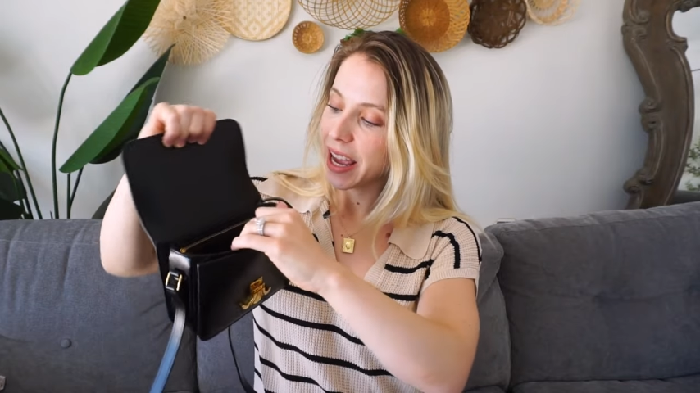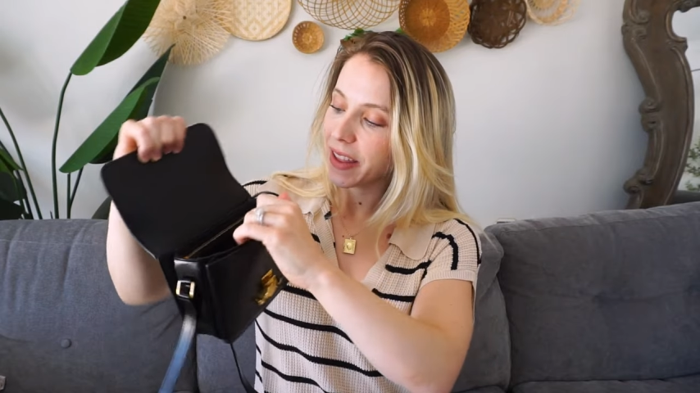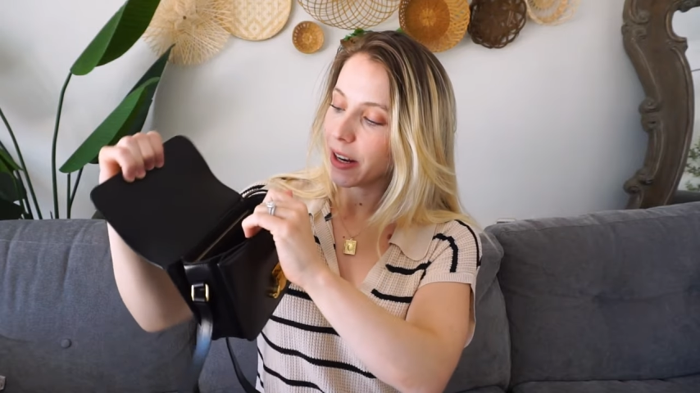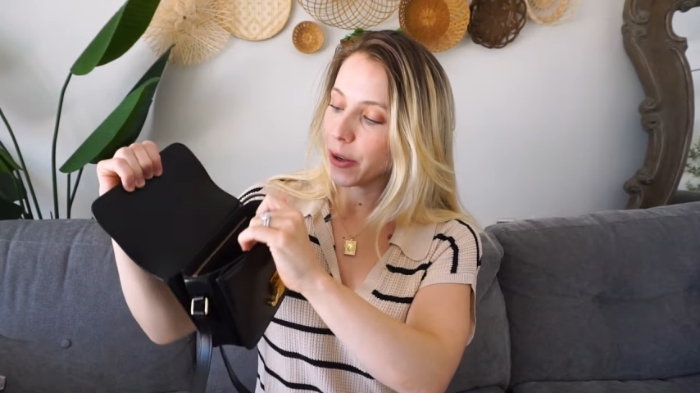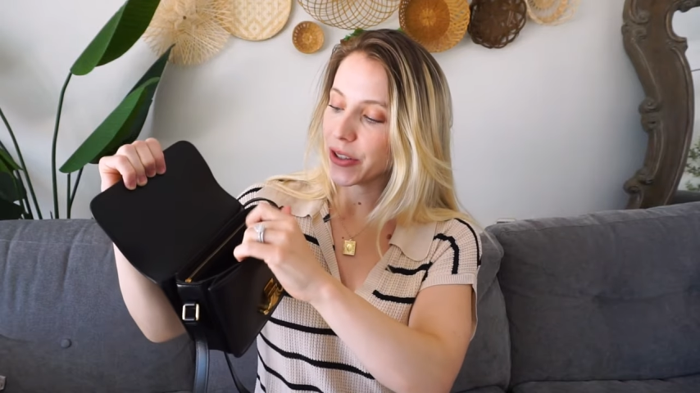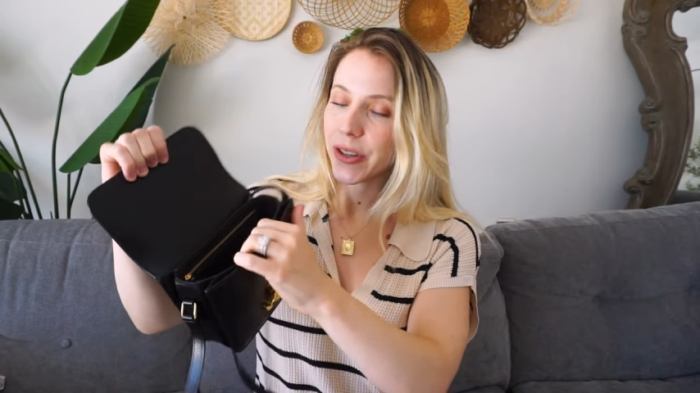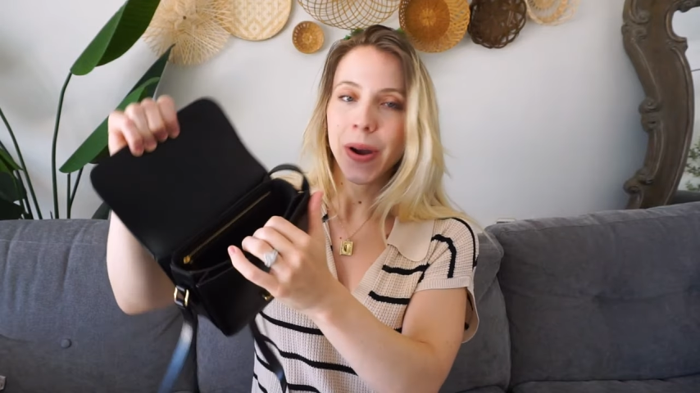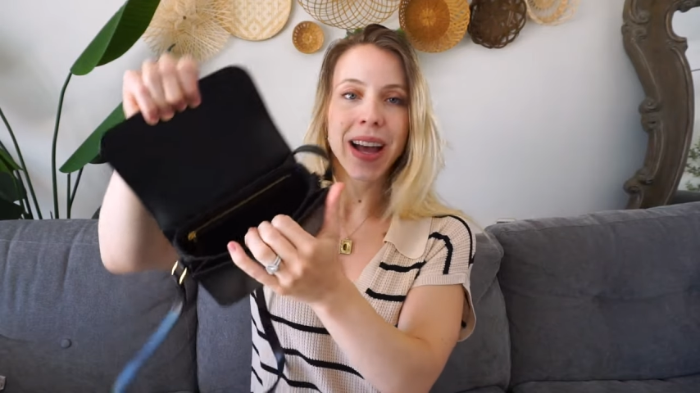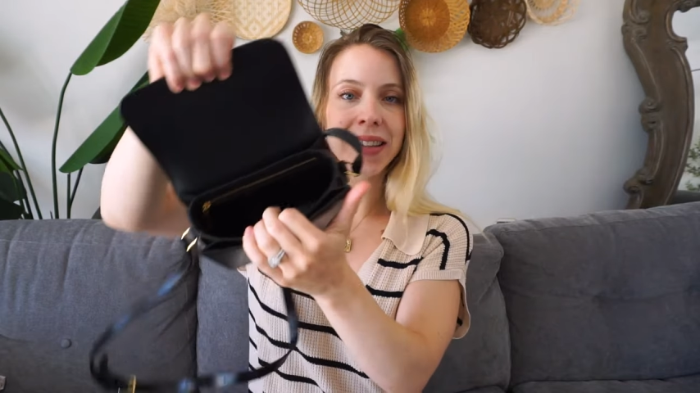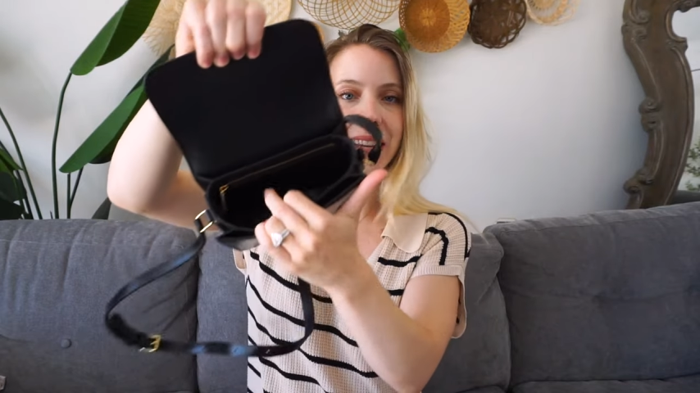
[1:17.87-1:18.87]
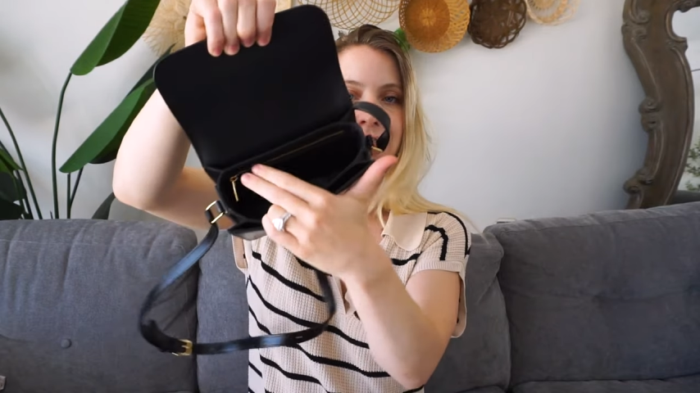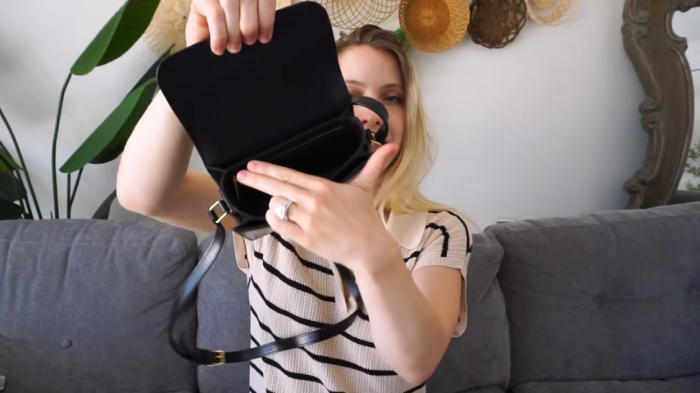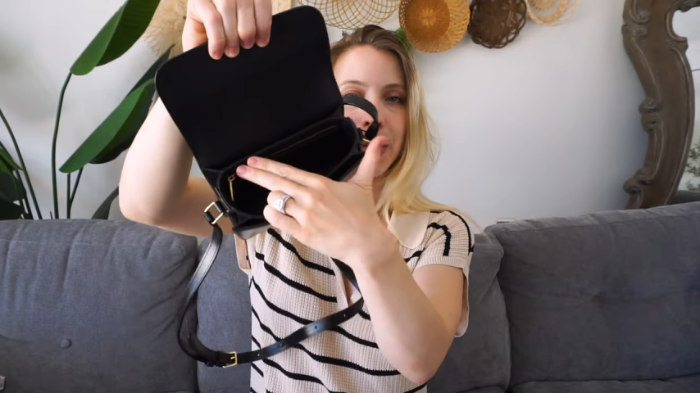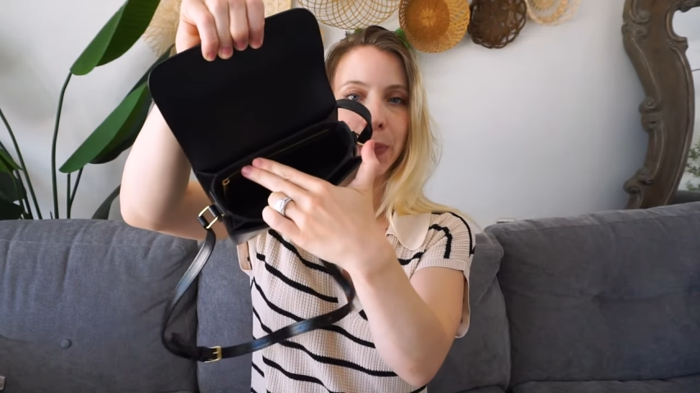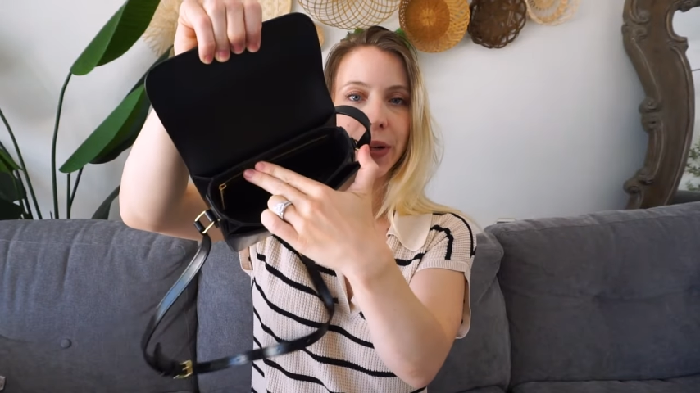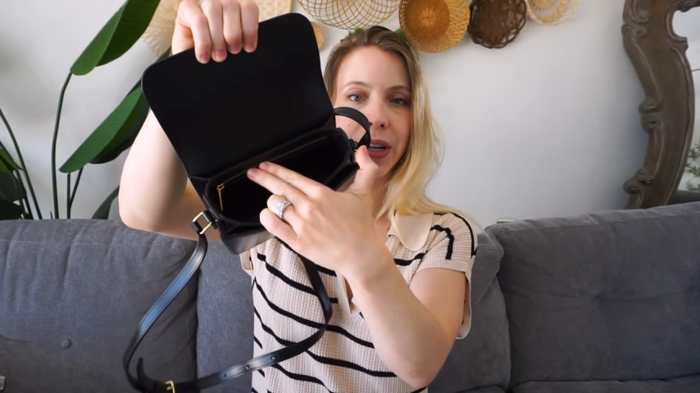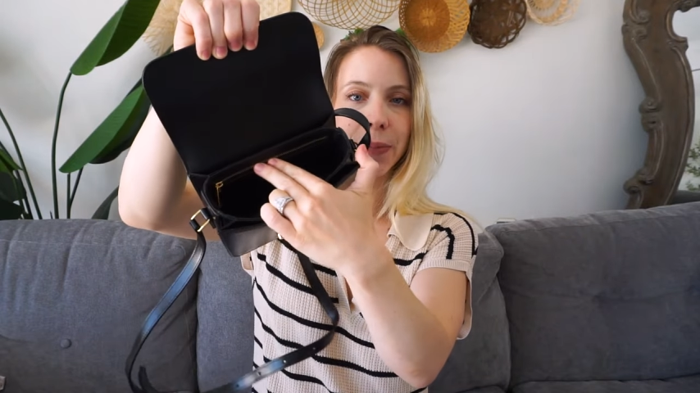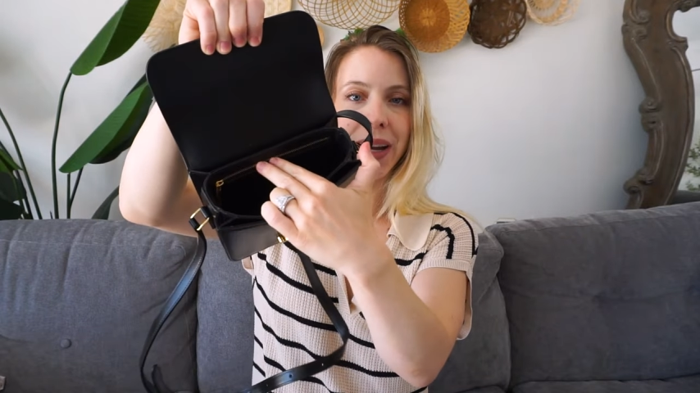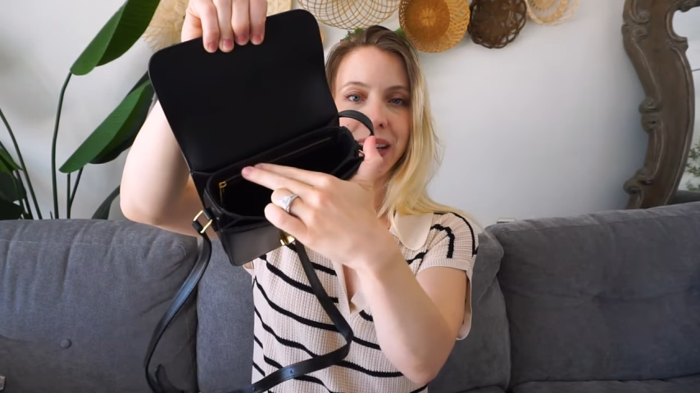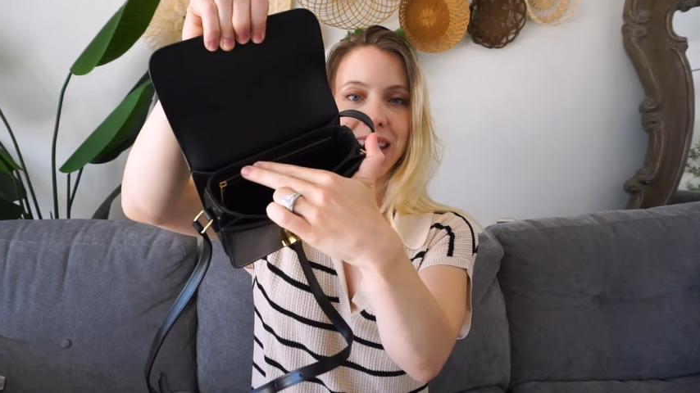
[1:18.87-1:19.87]
And then it also has a
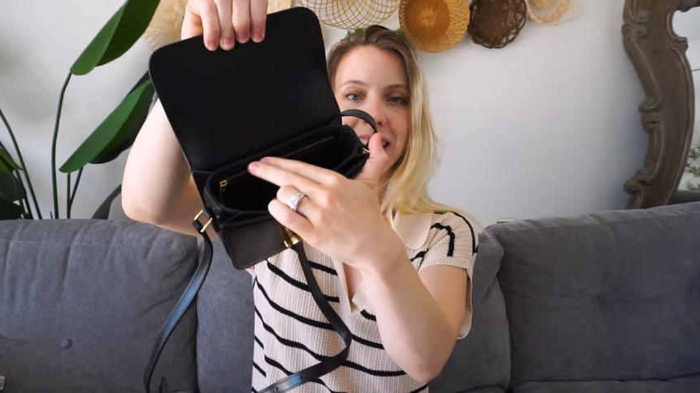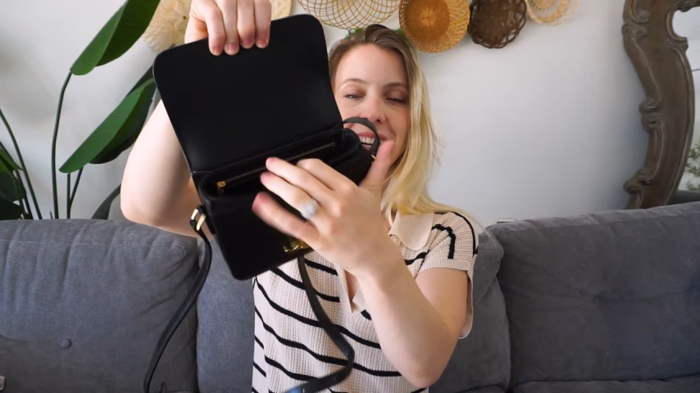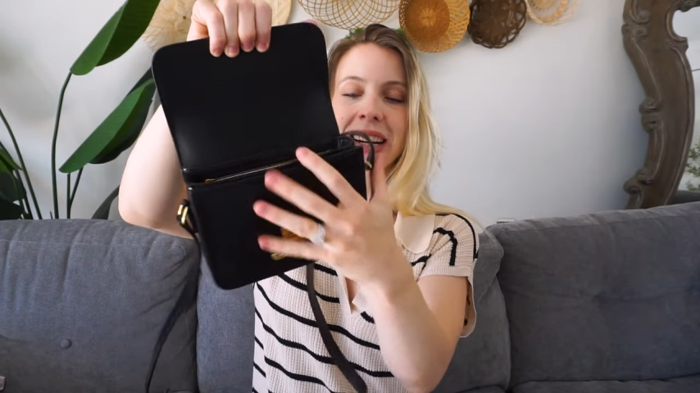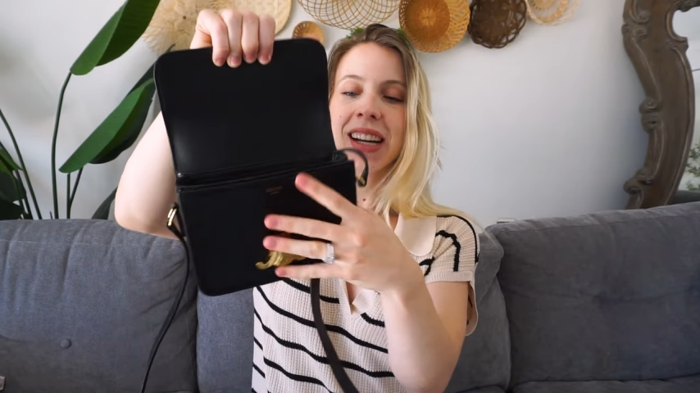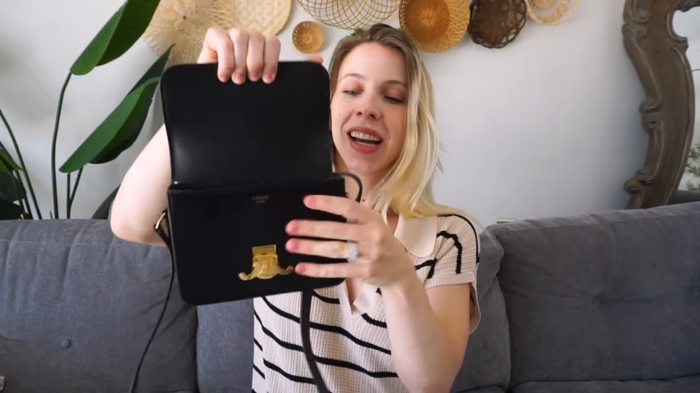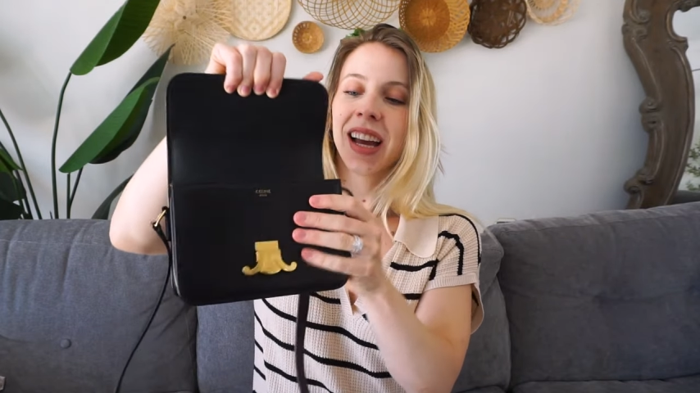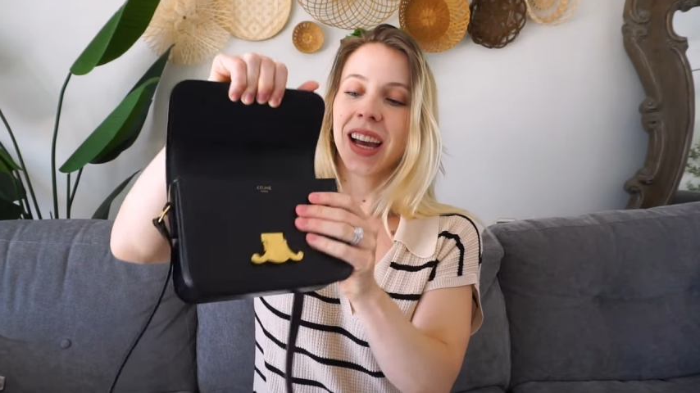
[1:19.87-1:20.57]
zipper back here.